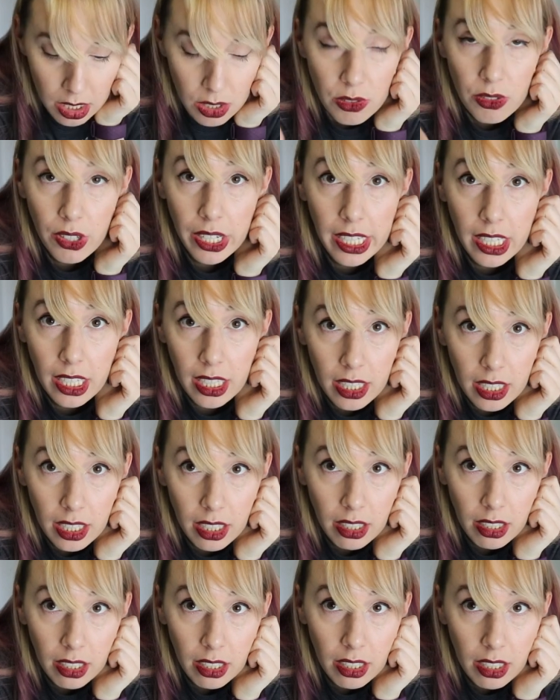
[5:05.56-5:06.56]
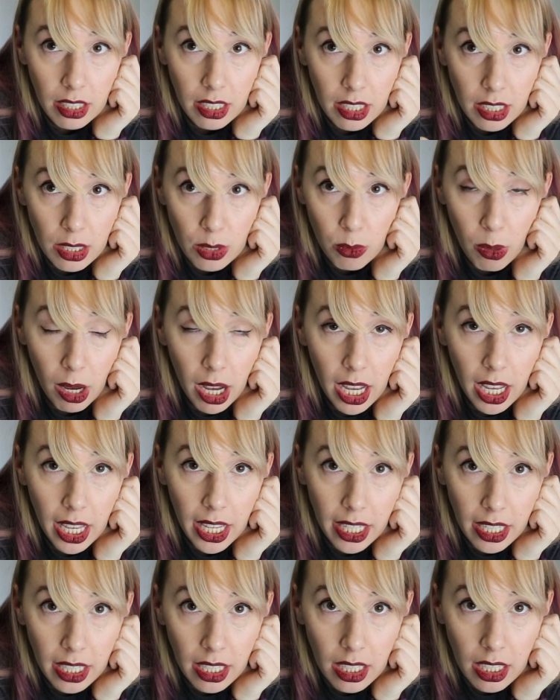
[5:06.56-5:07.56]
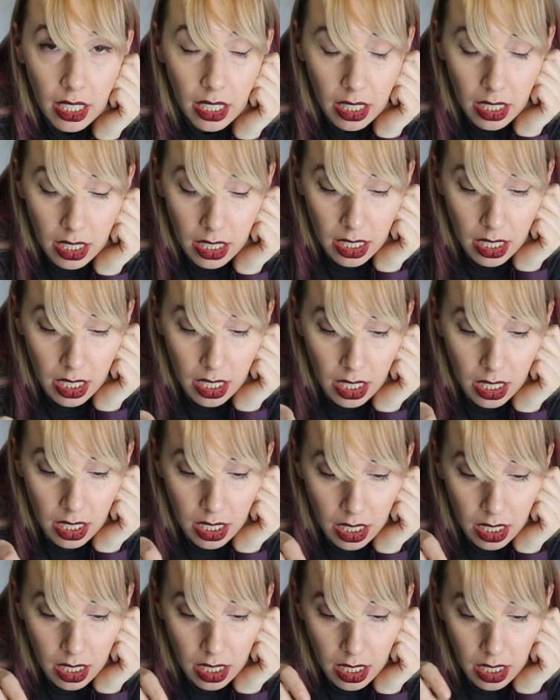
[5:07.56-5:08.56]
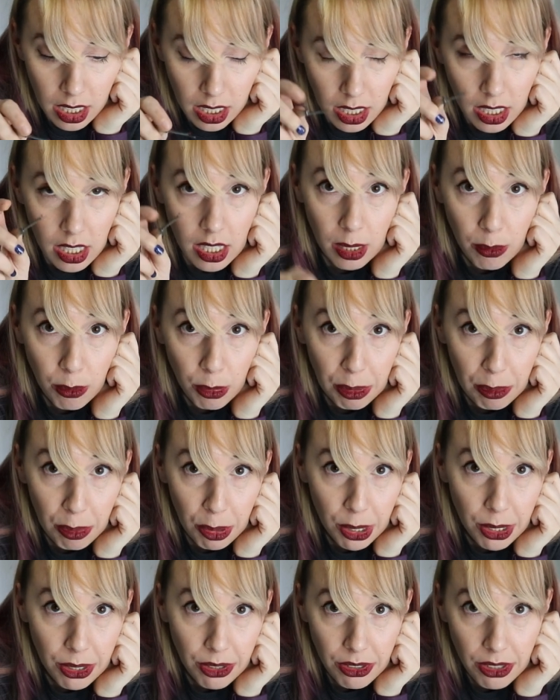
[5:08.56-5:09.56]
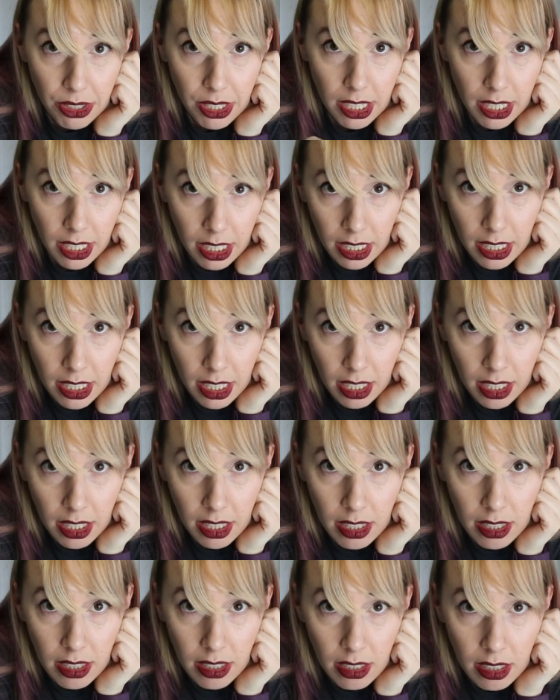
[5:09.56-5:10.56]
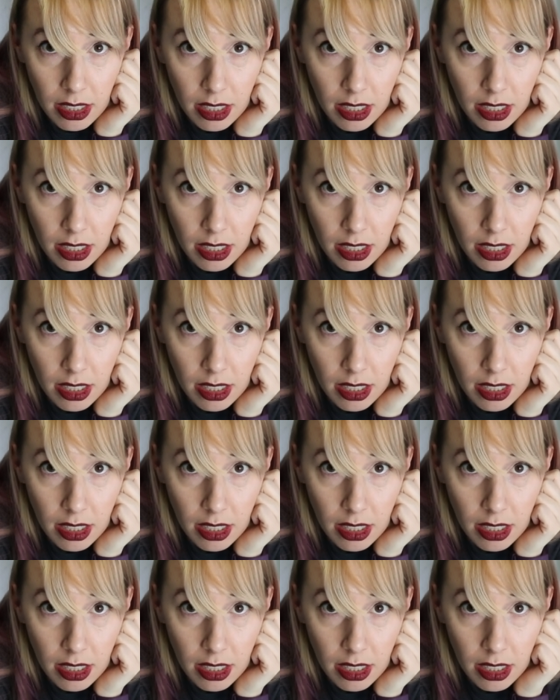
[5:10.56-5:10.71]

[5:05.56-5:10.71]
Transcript: This right here is why seam rippers exist.